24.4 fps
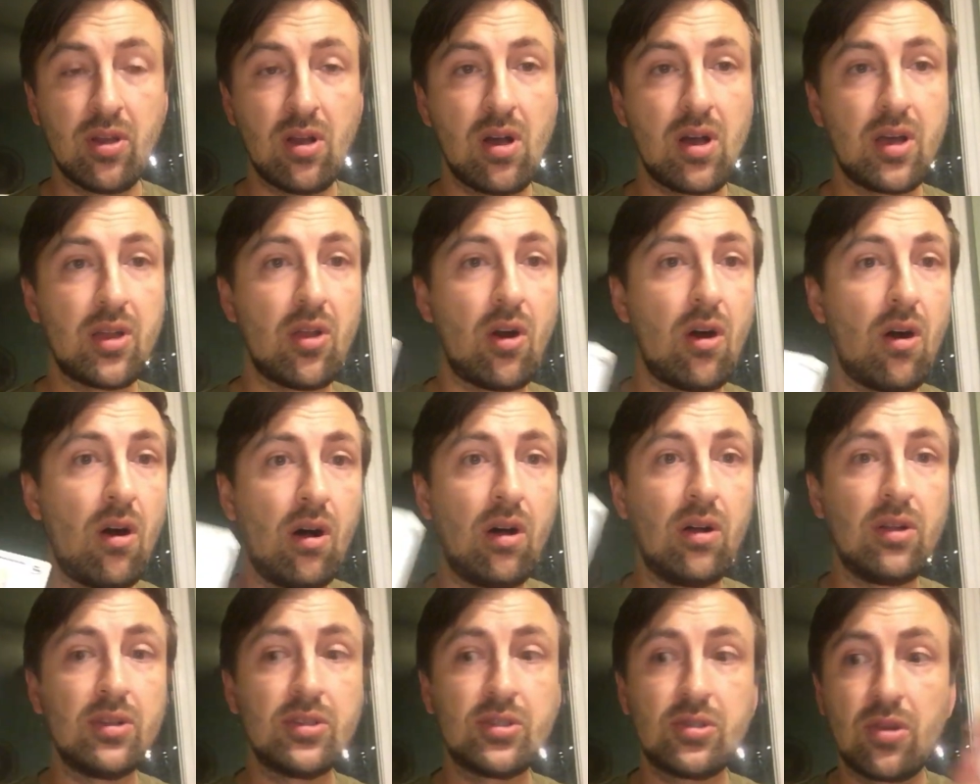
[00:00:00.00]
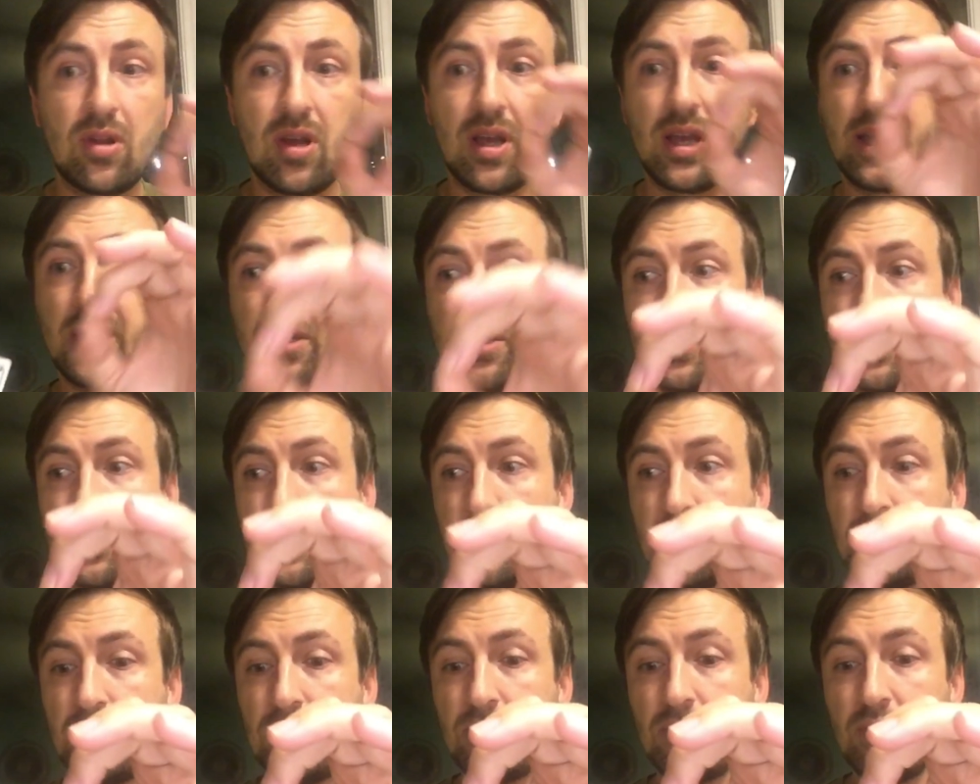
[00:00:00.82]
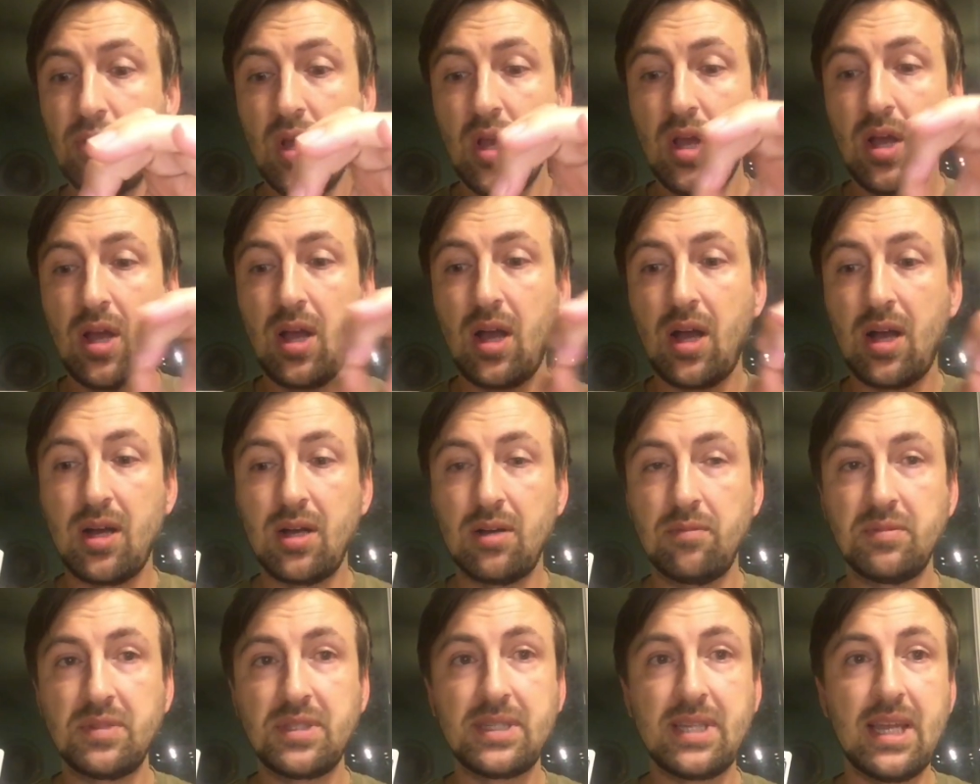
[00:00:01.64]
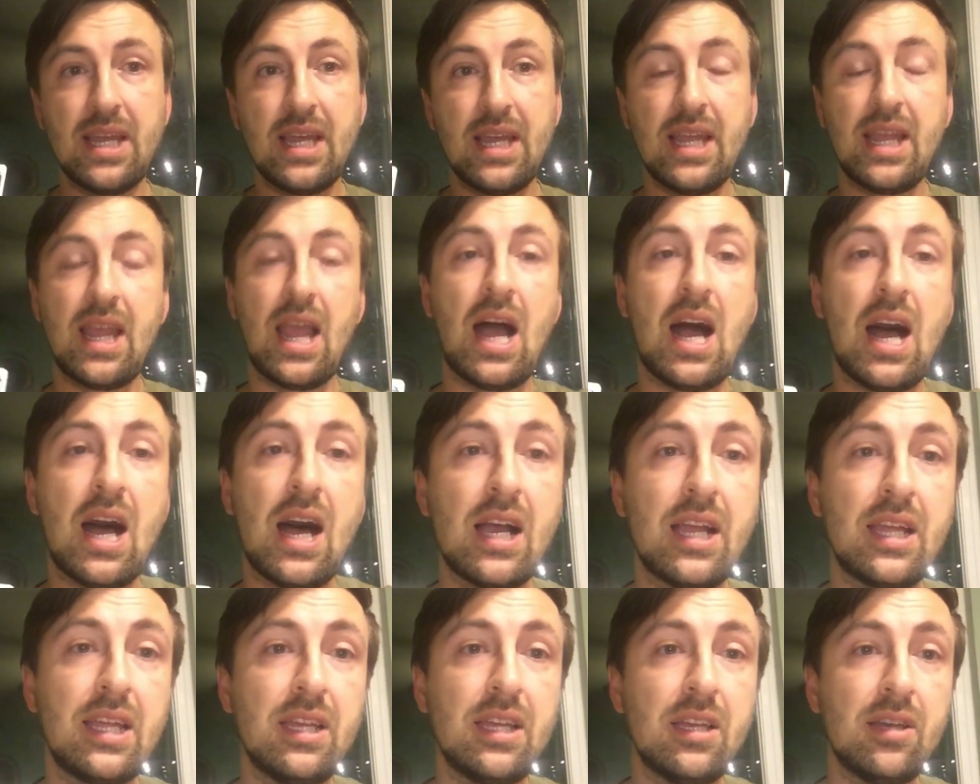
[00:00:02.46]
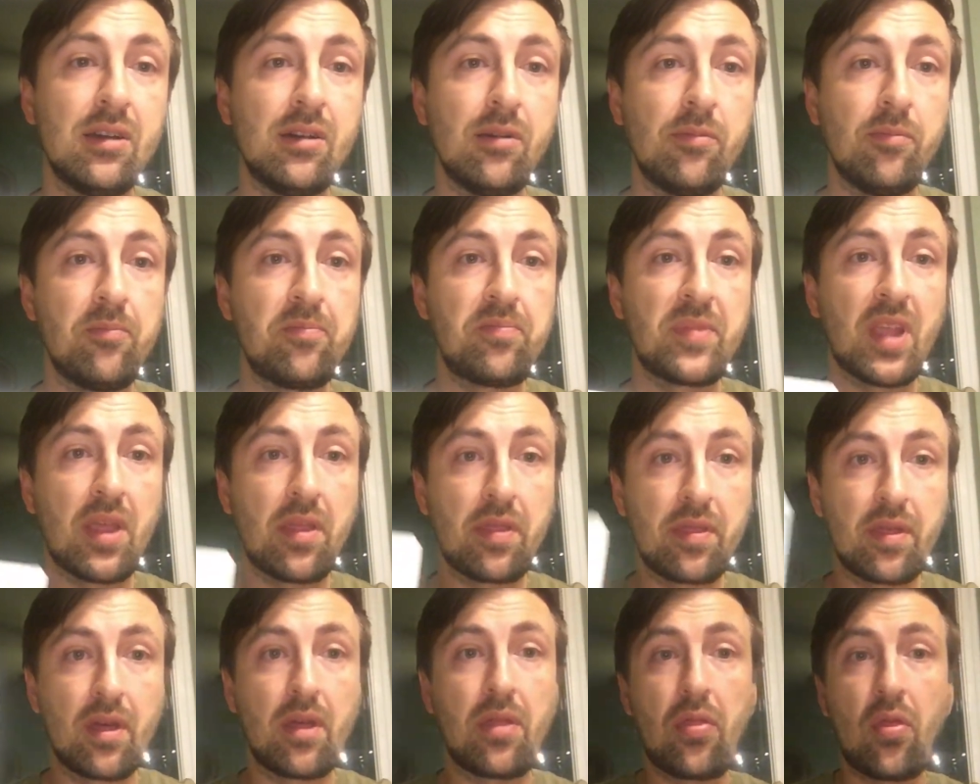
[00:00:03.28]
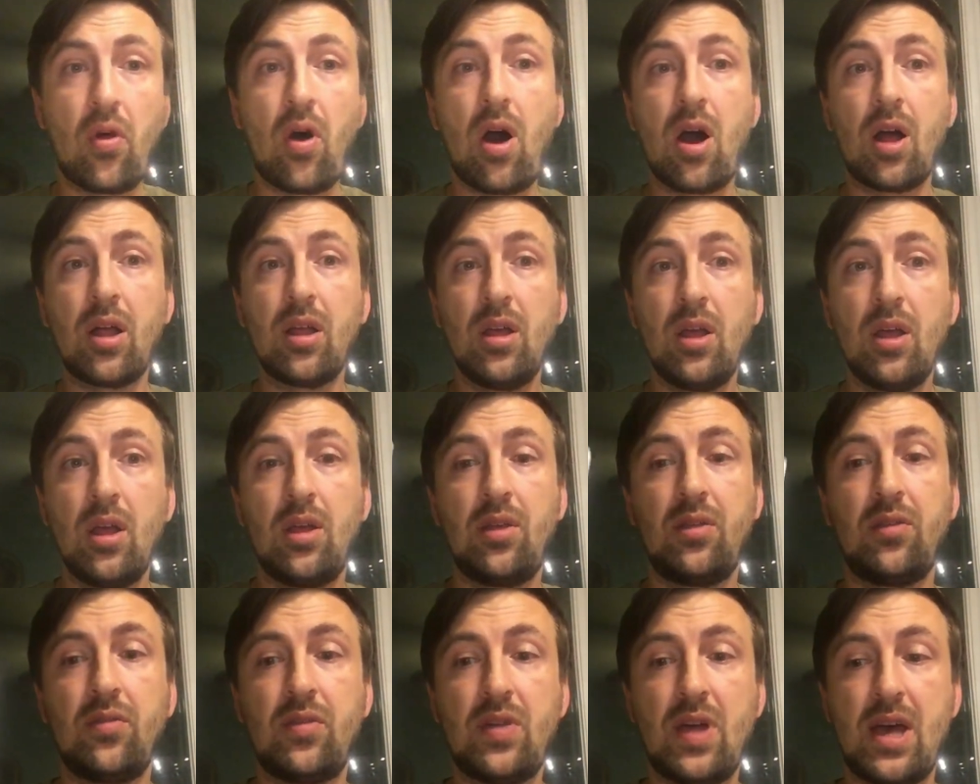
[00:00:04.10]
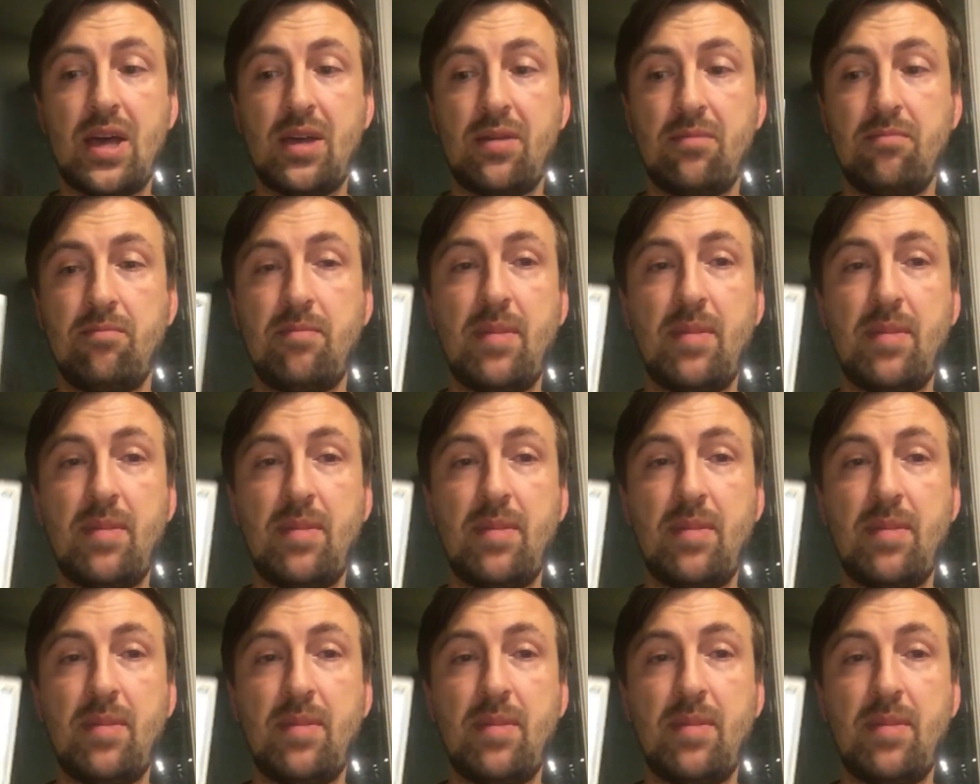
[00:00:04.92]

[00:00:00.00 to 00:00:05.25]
on, all trying to say, I am the thought that